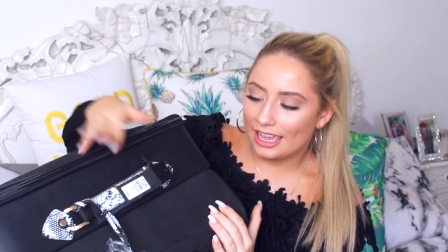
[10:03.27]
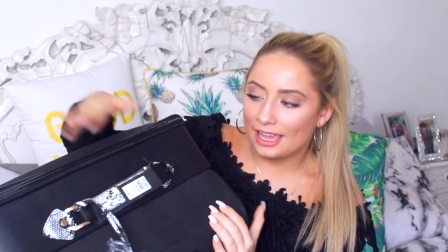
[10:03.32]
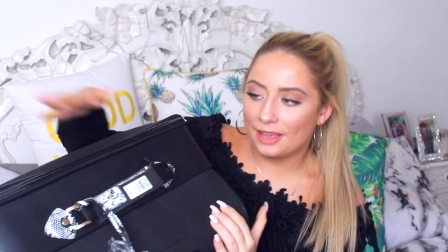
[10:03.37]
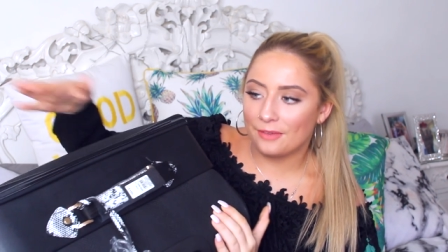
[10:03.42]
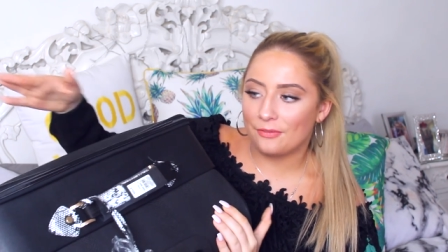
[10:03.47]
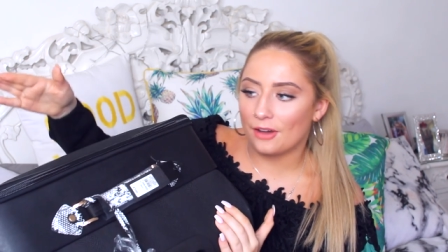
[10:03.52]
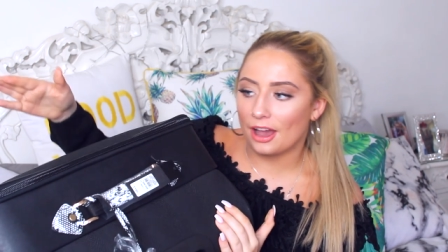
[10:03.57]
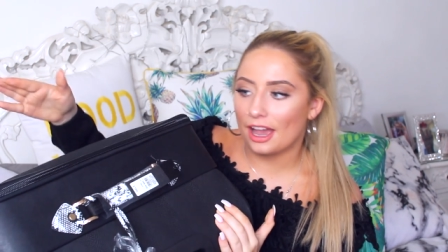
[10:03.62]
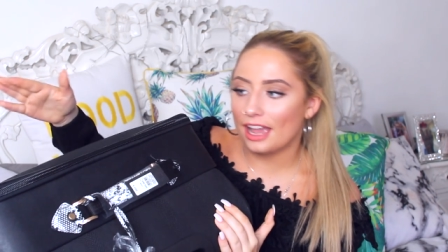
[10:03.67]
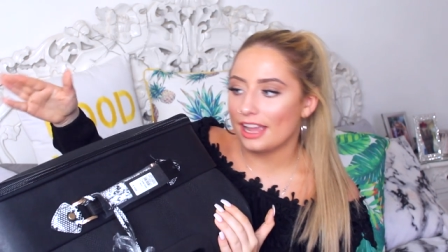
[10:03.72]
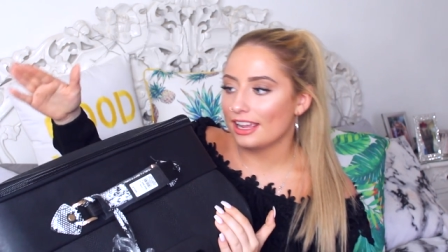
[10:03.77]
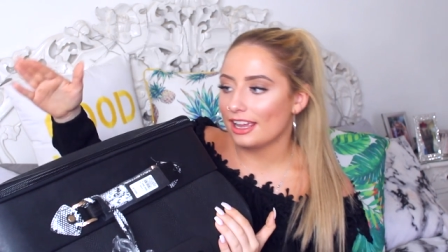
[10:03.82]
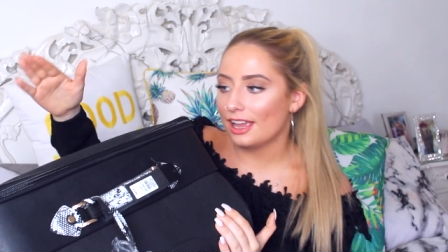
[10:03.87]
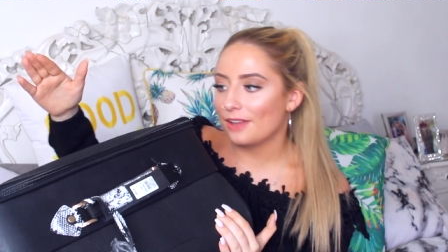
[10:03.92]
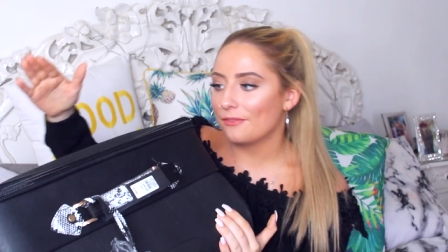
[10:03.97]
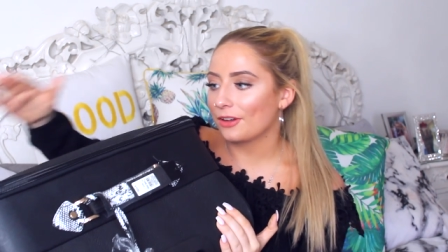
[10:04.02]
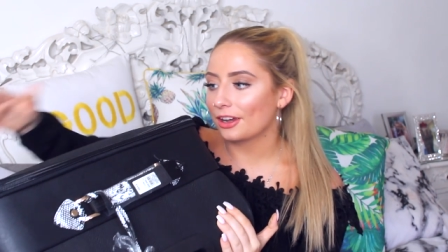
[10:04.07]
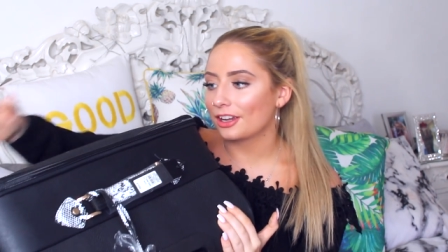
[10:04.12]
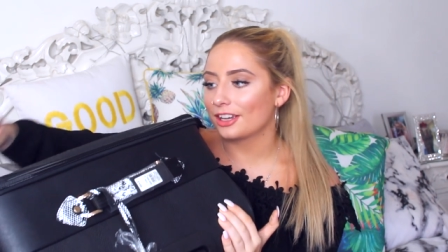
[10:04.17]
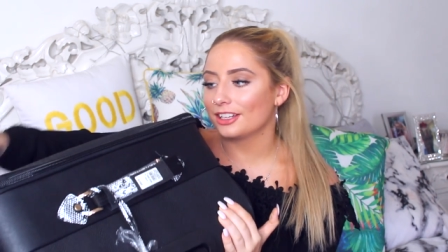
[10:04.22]
If I
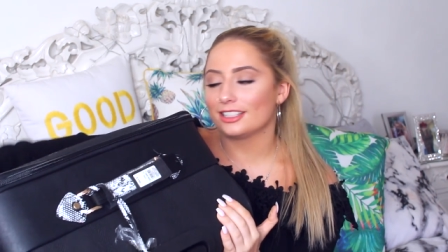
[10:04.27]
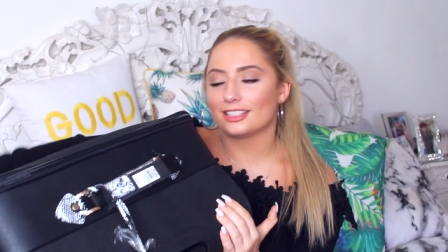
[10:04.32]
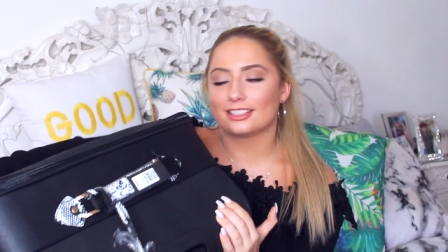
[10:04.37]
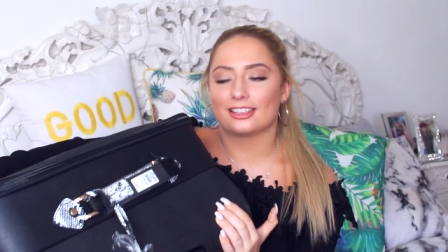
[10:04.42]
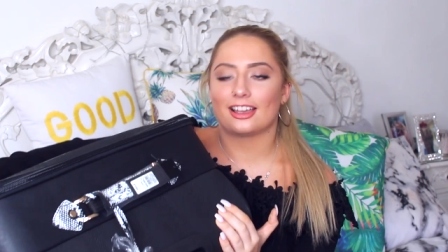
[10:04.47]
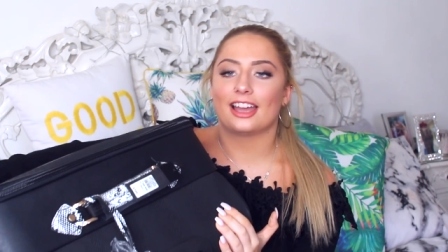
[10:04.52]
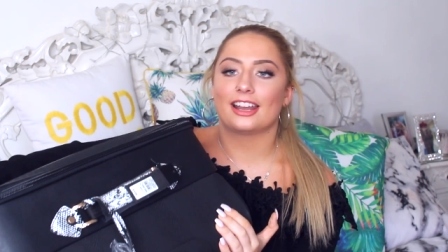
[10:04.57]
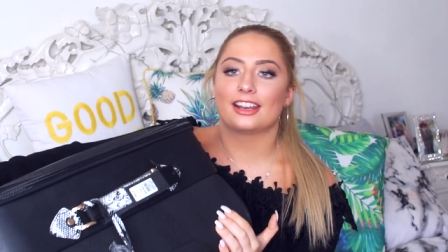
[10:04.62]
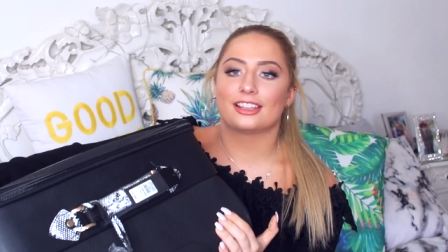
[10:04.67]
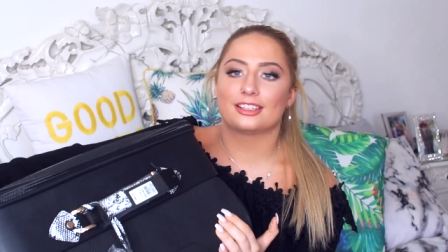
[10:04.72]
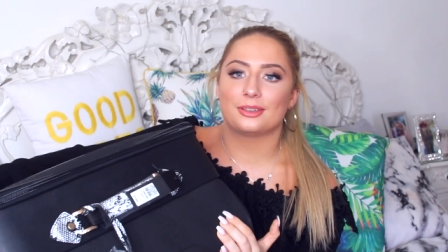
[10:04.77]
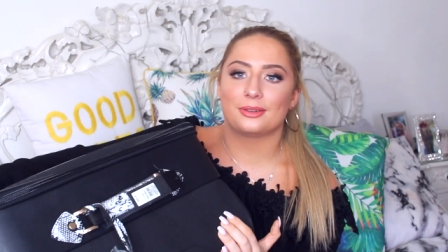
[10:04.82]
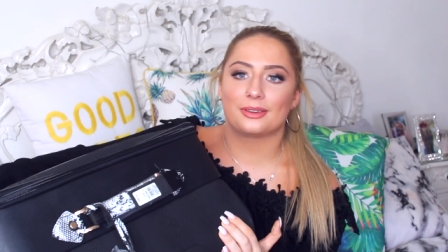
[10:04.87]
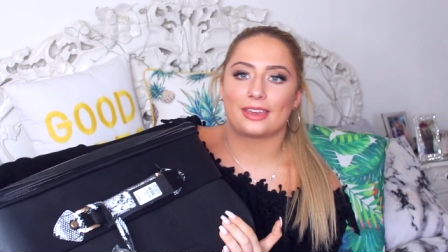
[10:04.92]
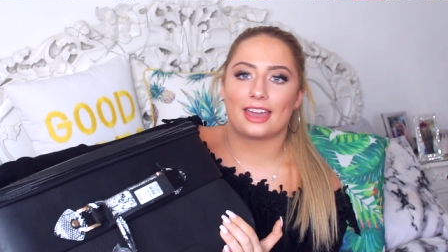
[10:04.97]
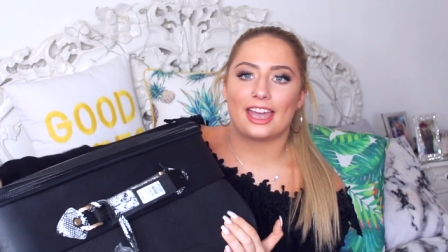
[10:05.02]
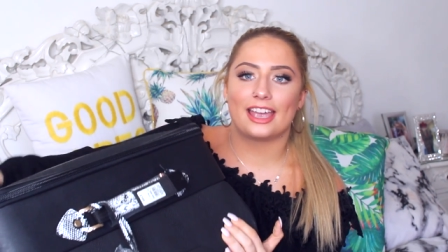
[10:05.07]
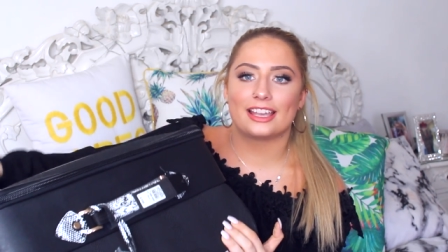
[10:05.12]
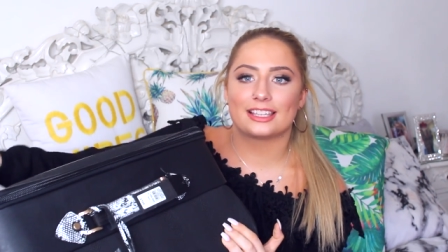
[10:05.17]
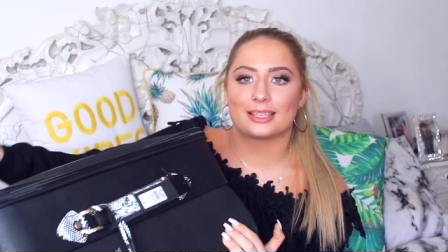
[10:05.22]
if I could design a
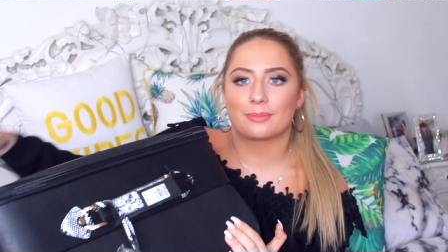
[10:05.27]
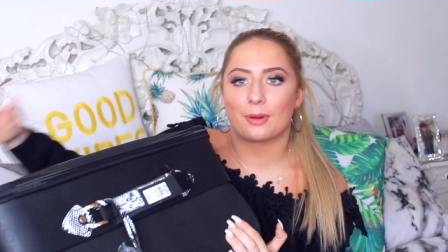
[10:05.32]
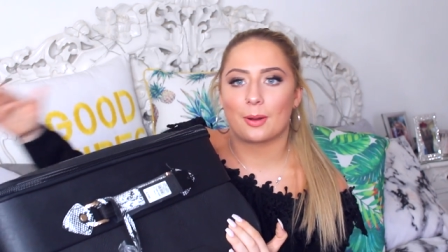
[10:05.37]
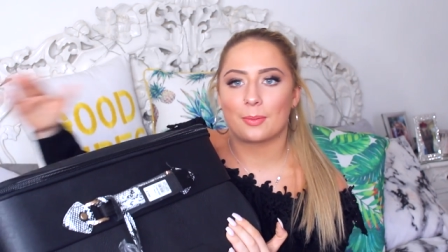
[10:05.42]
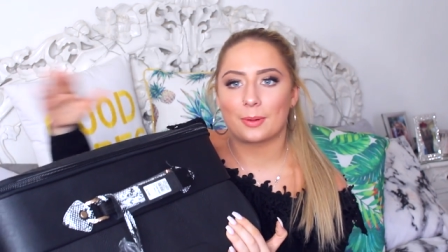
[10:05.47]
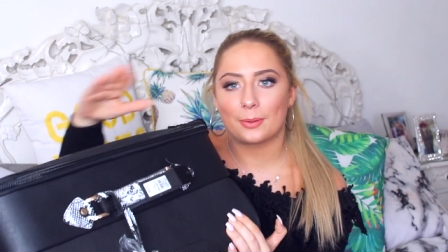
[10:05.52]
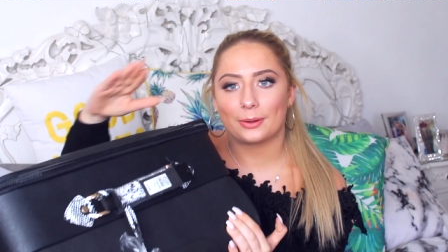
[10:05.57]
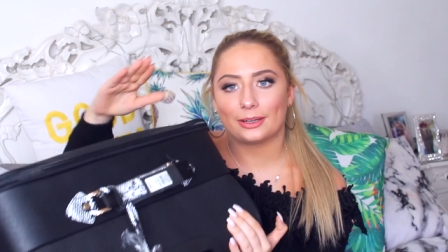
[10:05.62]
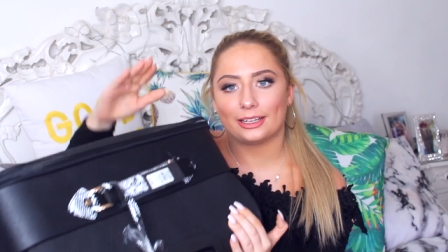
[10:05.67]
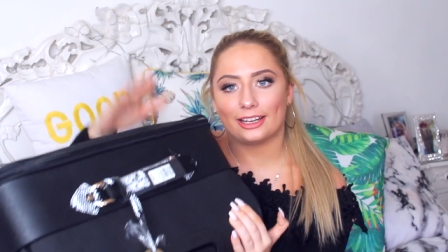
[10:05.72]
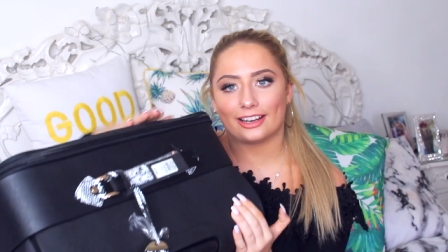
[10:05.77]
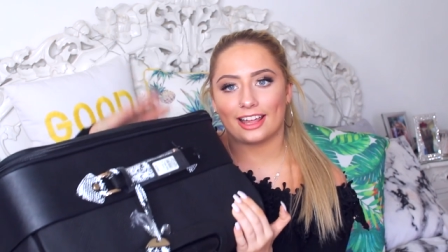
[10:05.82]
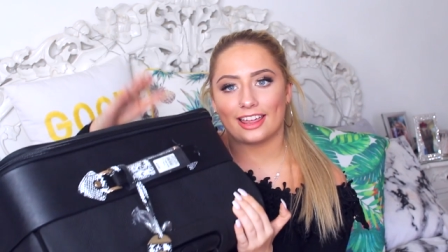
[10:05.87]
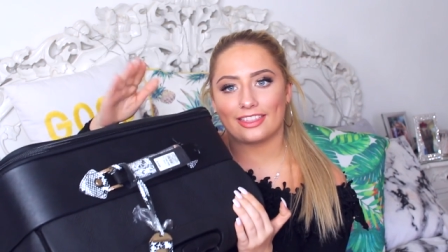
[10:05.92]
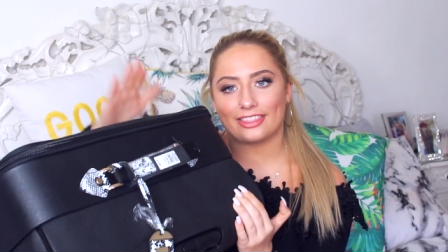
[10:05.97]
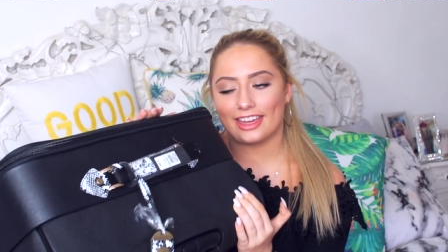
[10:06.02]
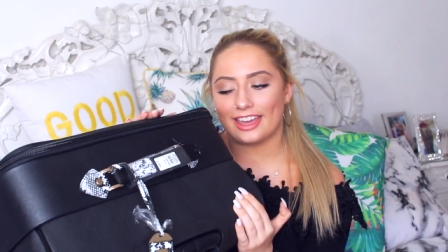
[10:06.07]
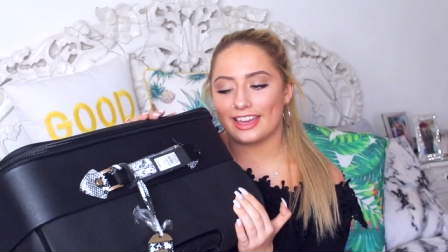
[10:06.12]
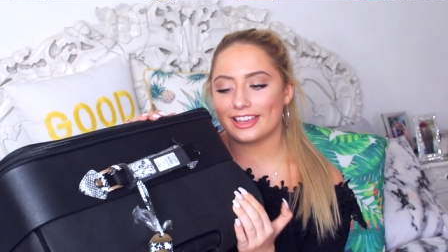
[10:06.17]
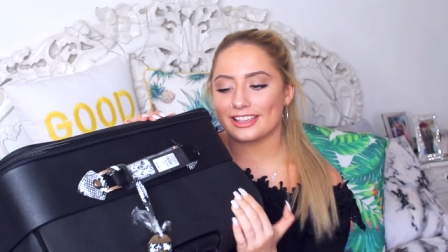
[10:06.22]
suitcase, it probably would look
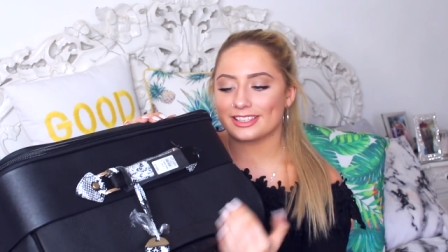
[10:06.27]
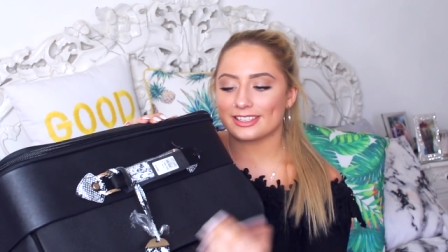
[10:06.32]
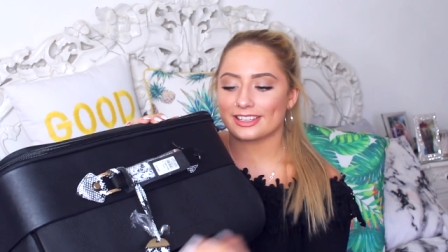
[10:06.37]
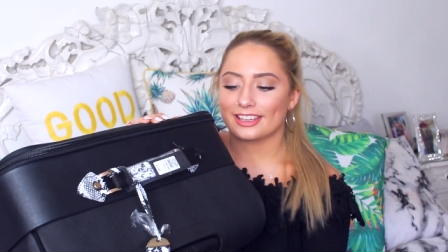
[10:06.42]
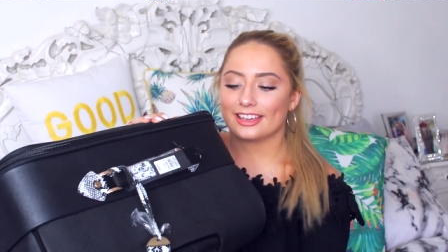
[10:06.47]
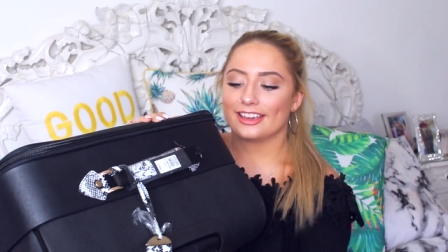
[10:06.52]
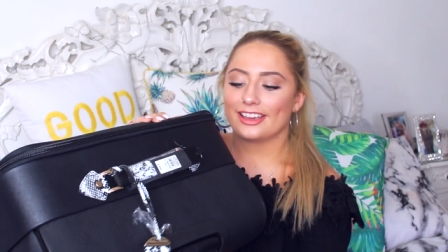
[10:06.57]
like this.